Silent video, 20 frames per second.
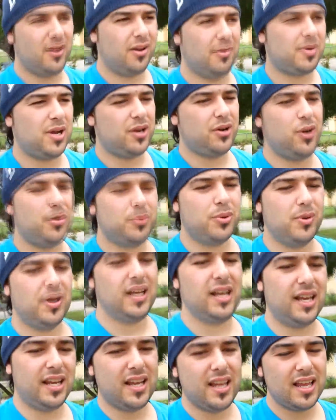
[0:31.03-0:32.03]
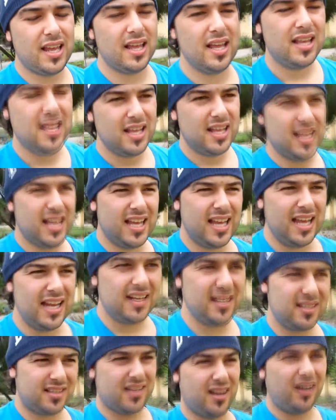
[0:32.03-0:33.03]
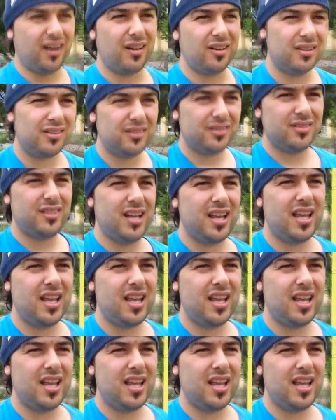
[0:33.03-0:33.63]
going in my normal way. And it's cold.